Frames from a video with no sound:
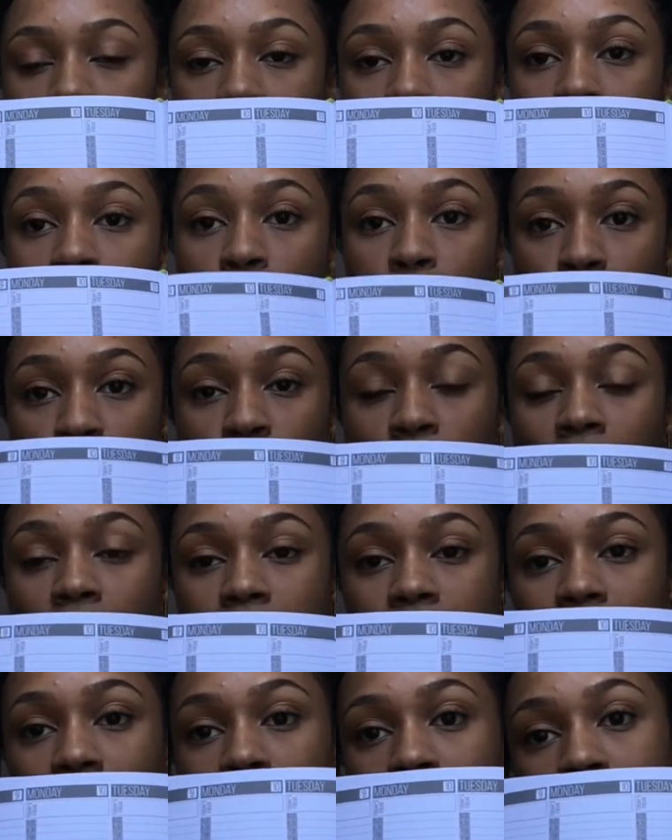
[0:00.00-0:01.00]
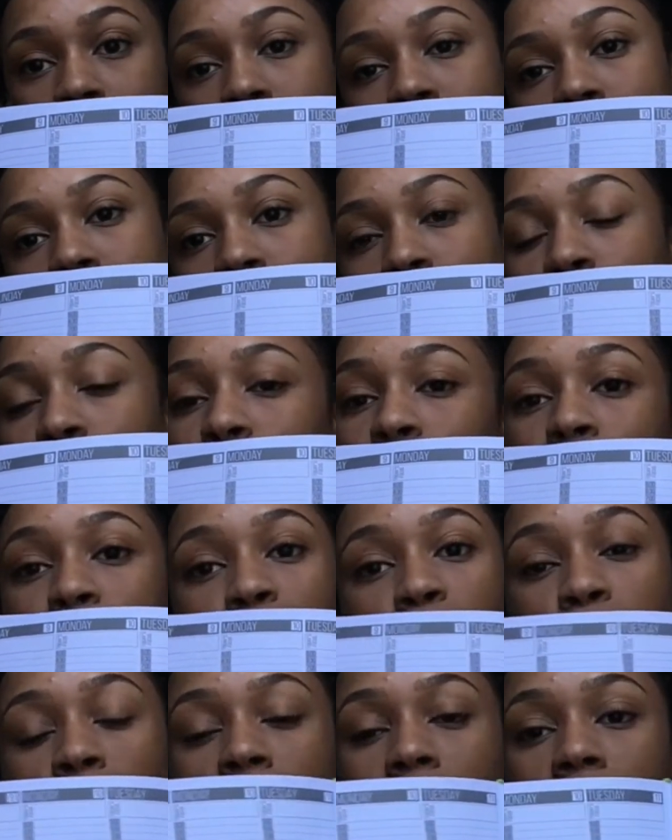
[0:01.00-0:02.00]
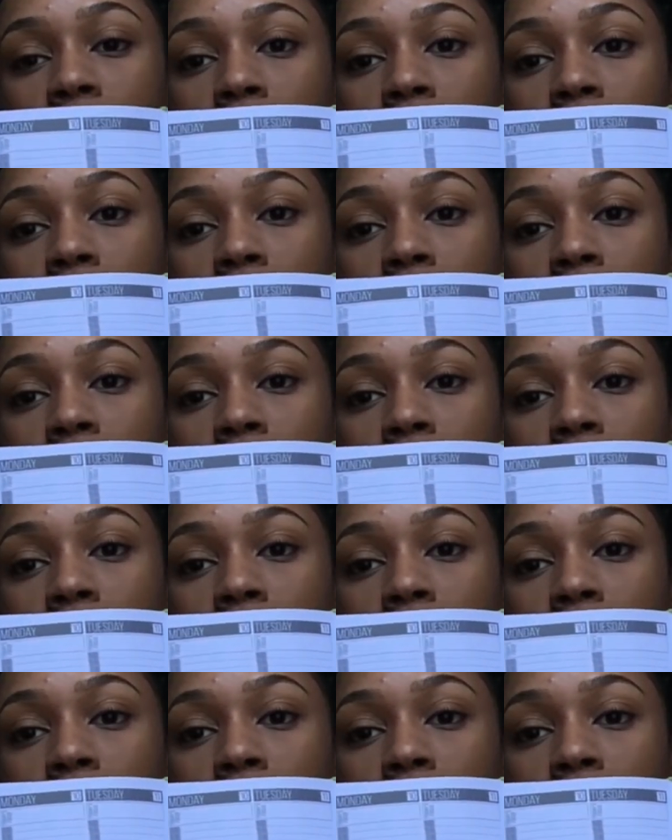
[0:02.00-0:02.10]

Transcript: keeps you on task of what you want to